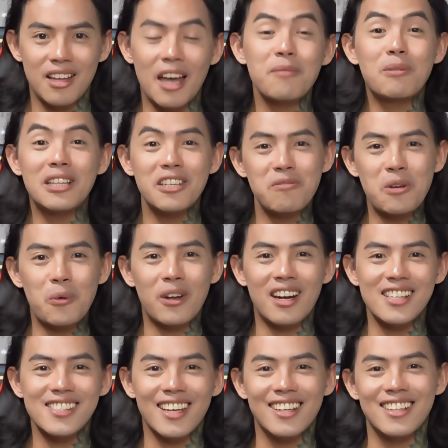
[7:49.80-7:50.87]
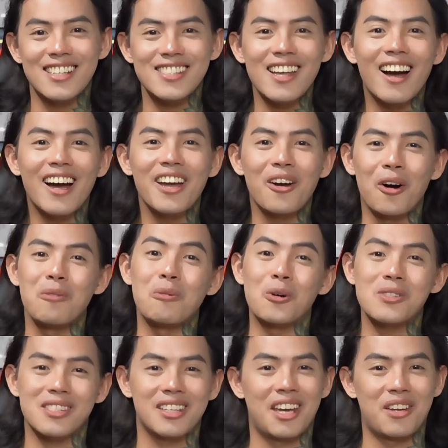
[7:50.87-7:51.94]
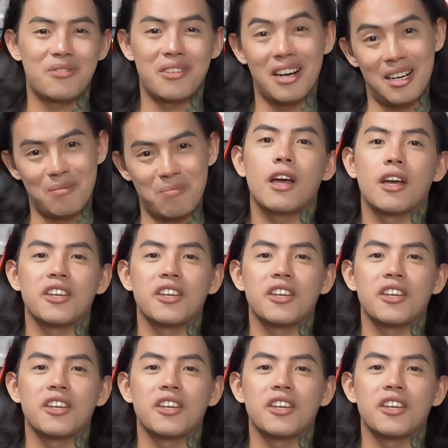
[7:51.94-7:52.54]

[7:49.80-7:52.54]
And believe me when I say this, I almost gave up.